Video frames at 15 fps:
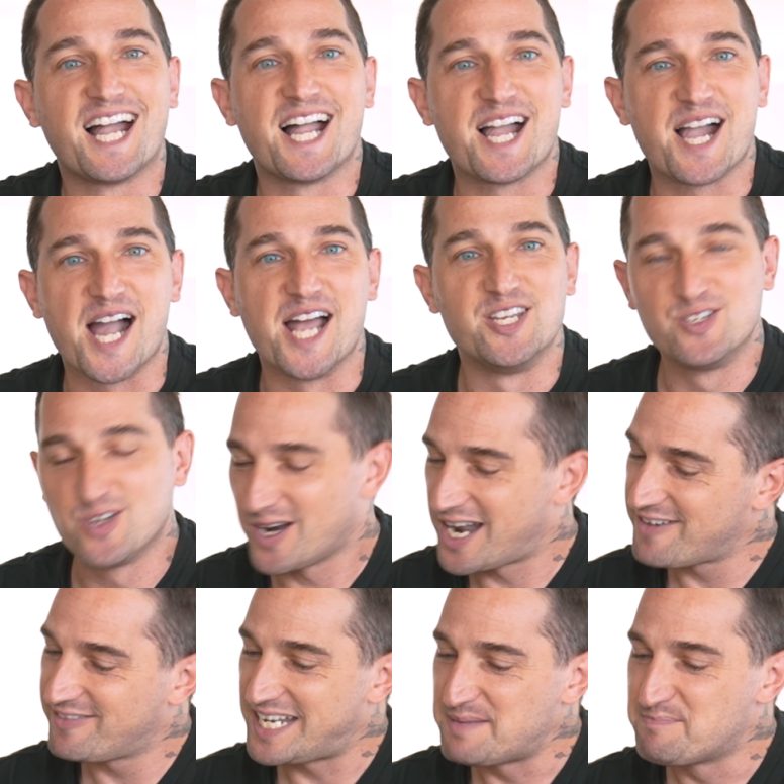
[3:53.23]
uh, and you don't
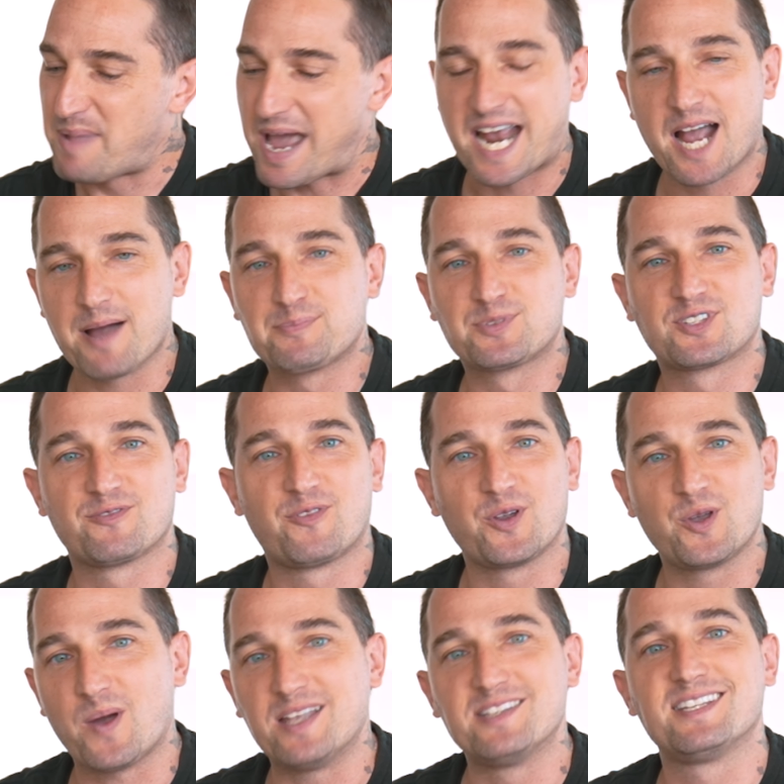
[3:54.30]
have any backups for
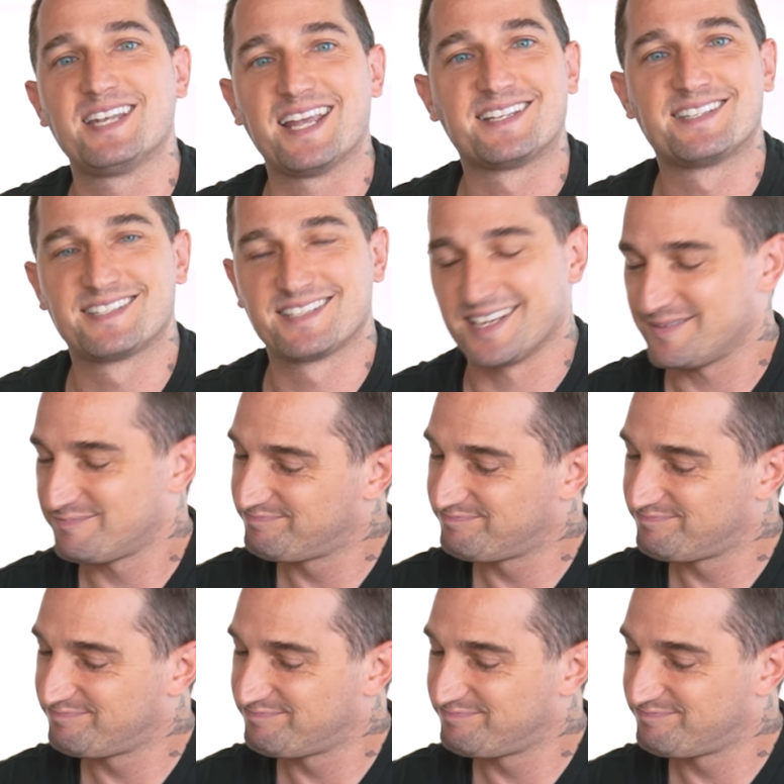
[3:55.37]
your internet.